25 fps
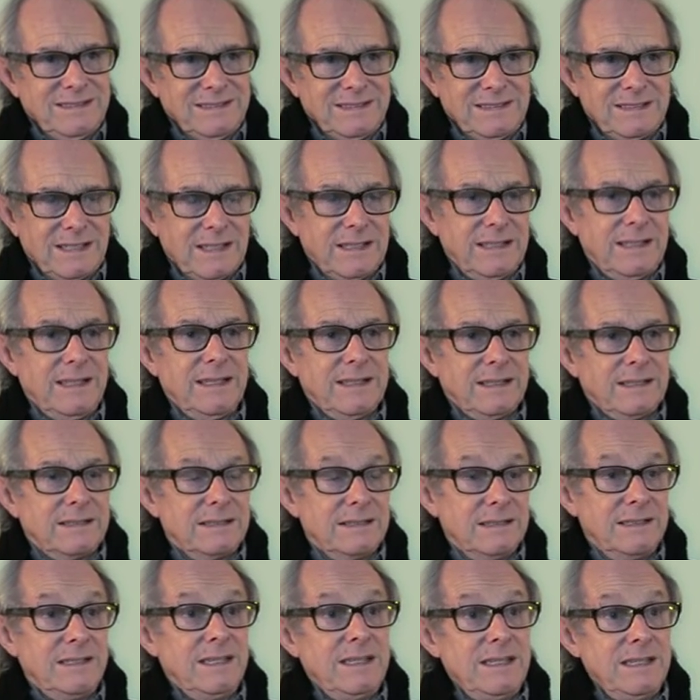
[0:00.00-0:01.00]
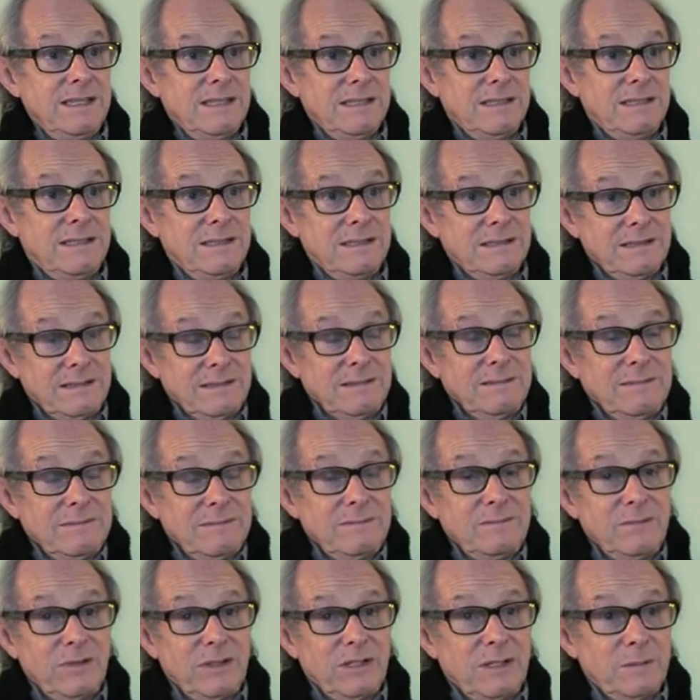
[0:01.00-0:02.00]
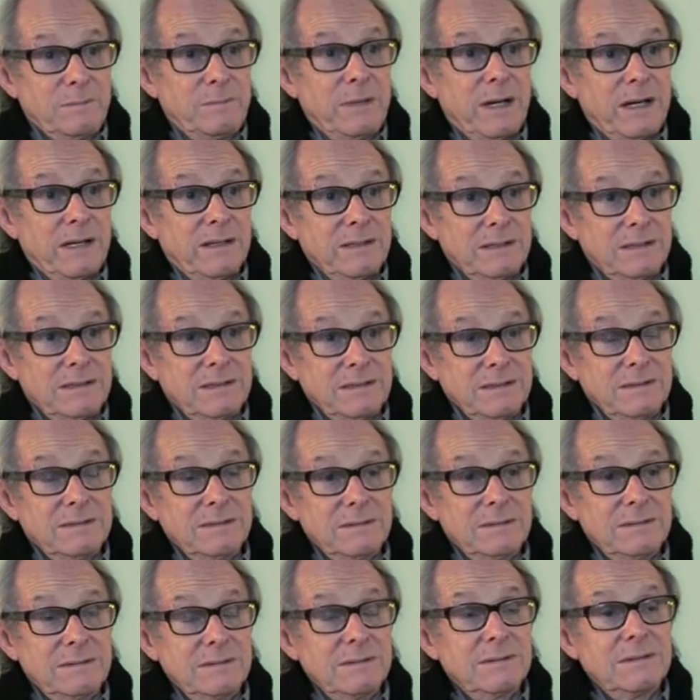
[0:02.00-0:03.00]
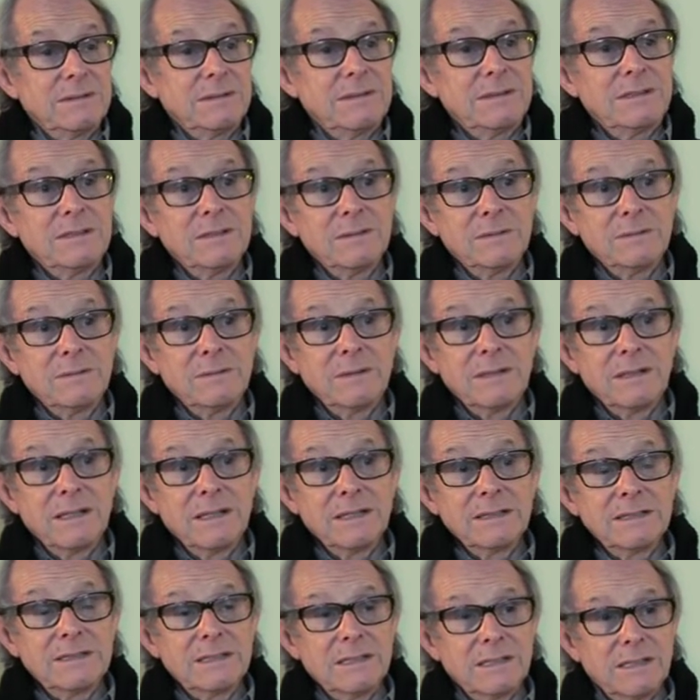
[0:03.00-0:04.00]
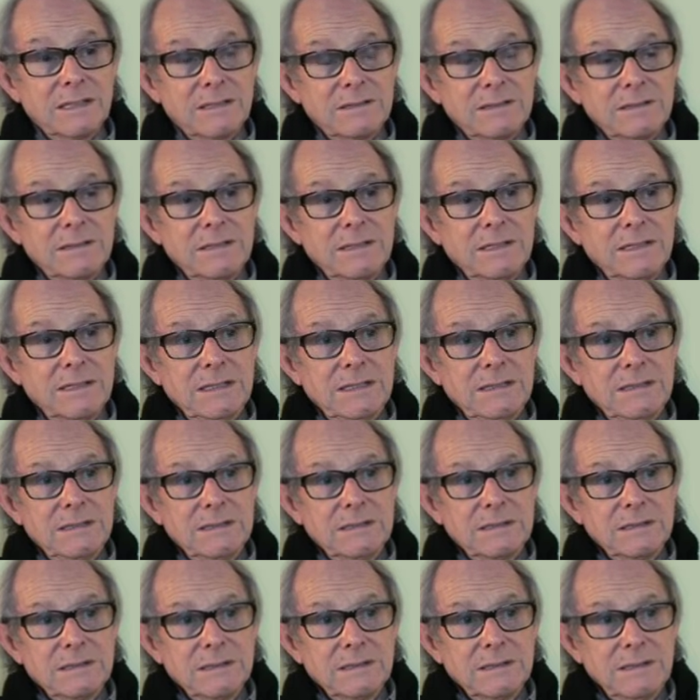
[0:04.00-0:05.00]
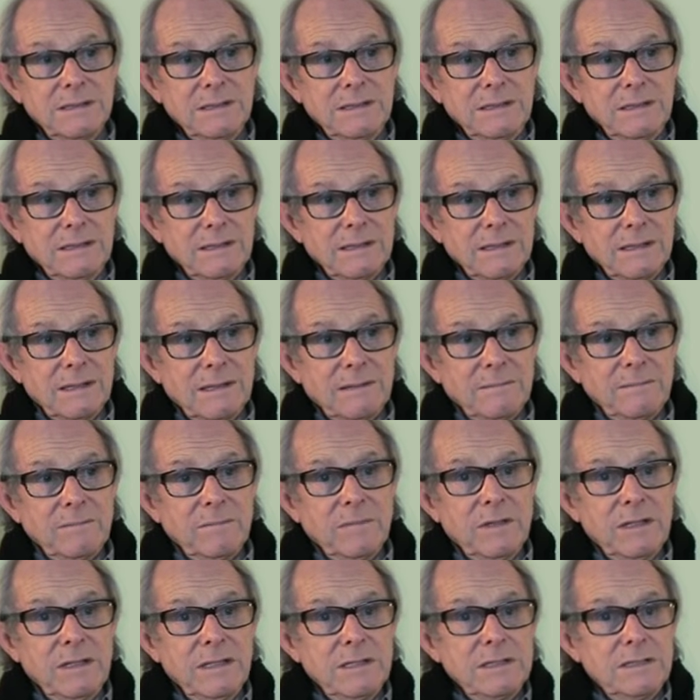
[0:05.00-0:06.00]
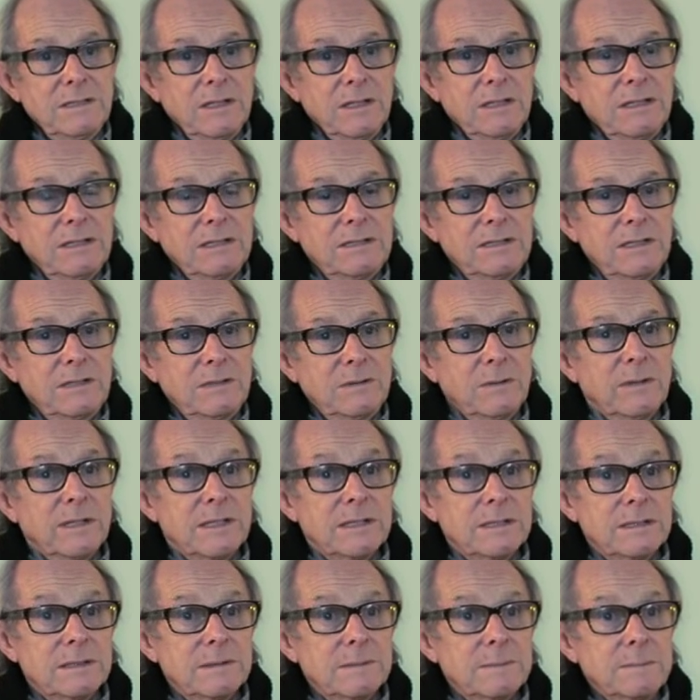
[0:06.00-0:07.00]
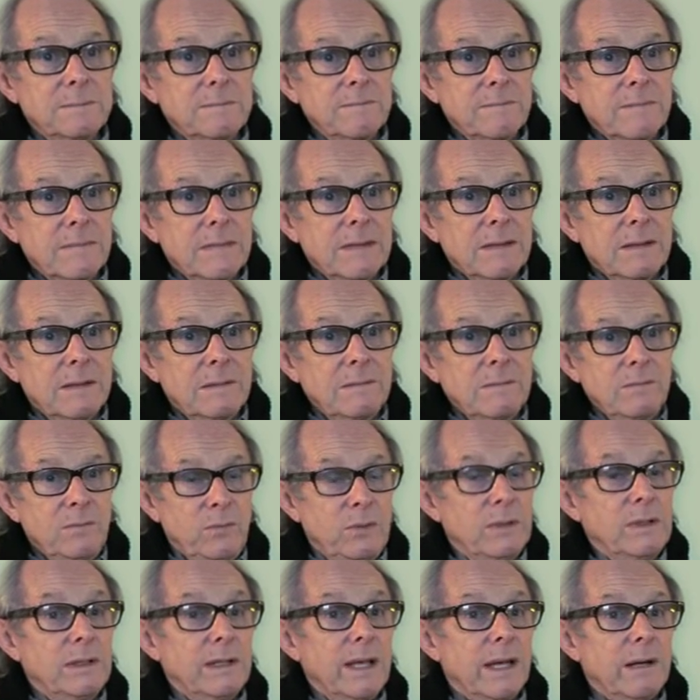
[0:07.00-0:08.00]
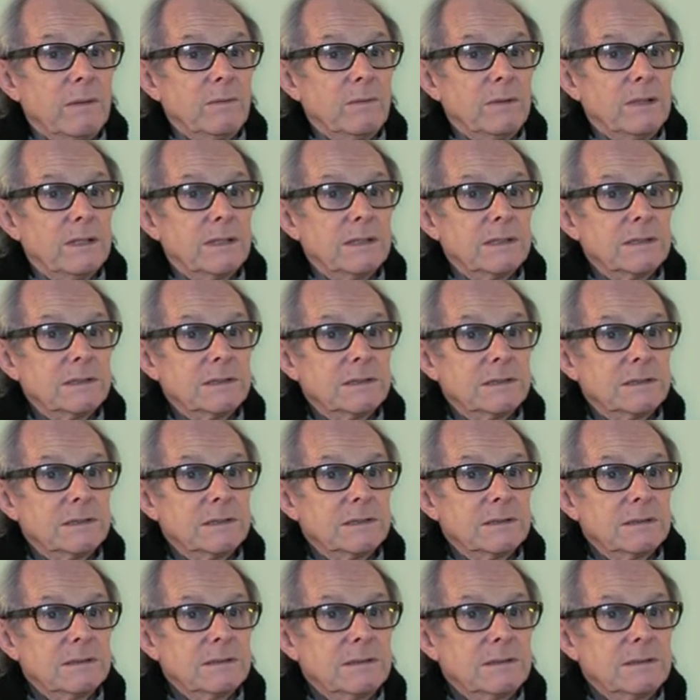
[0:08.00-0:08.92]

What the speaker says: to link need with the power to answer those needs. So the situation will get worse